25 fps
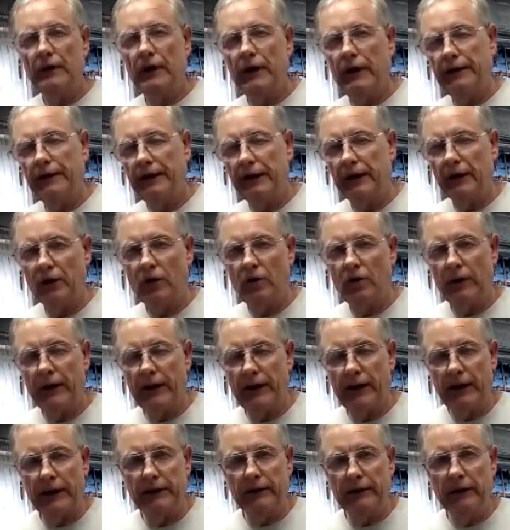And then go
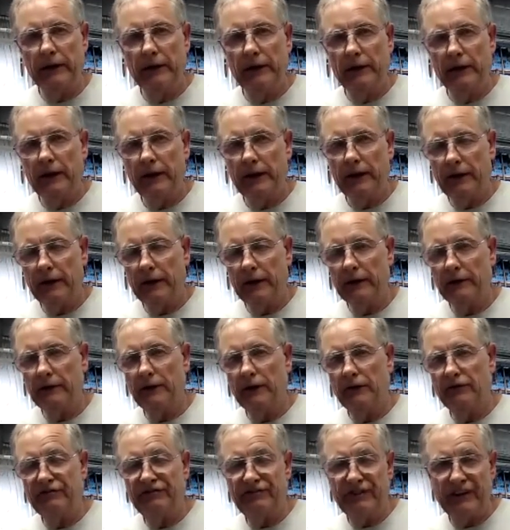ahead and
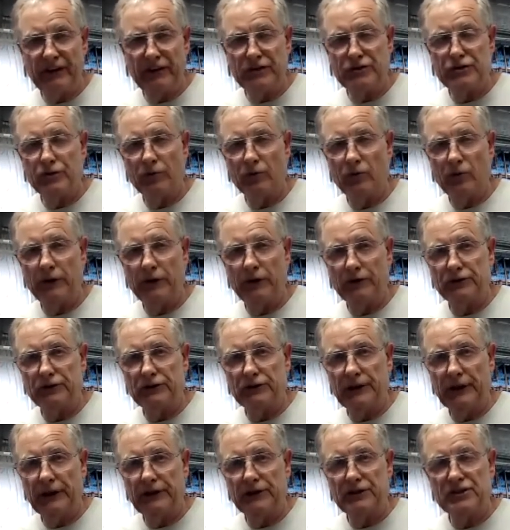uh, finish your oil
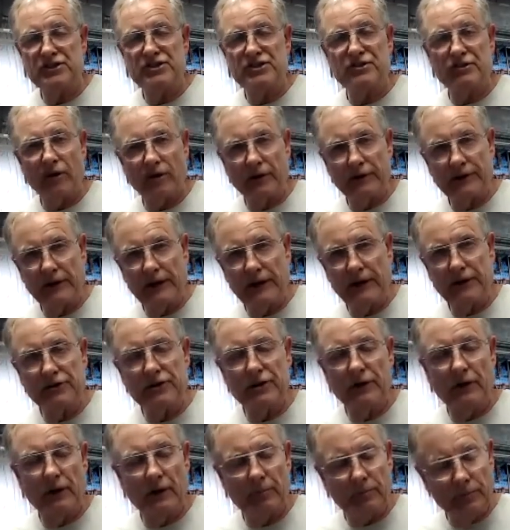change, start the
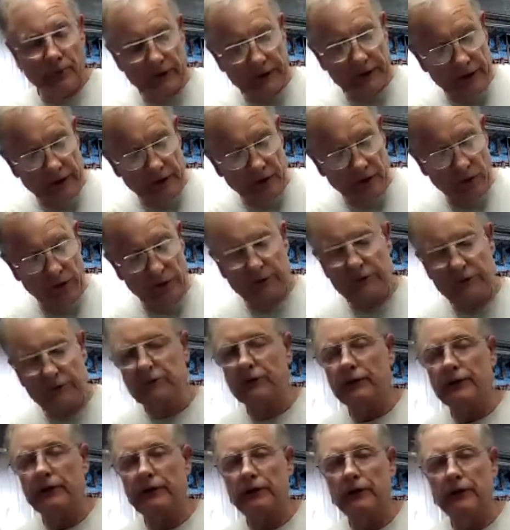engine up, let the oil
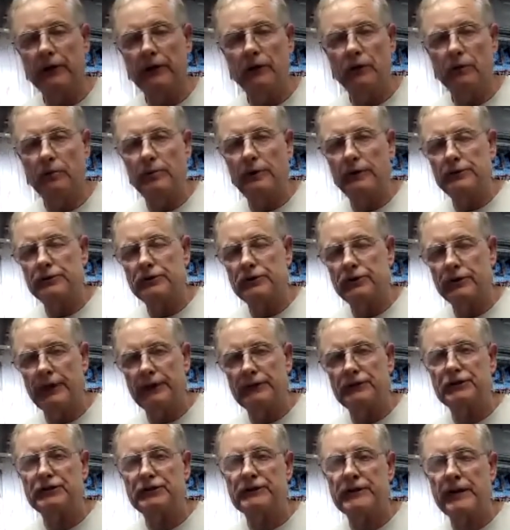circulate a little bit. So
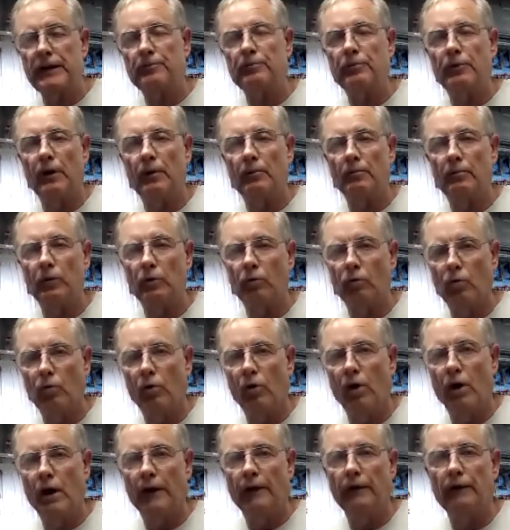that's step number
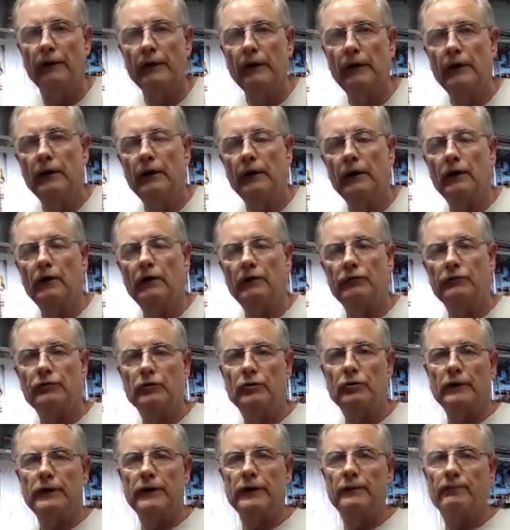one of
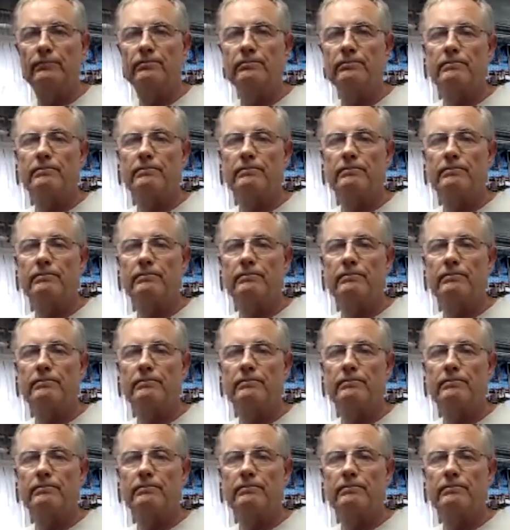doing it.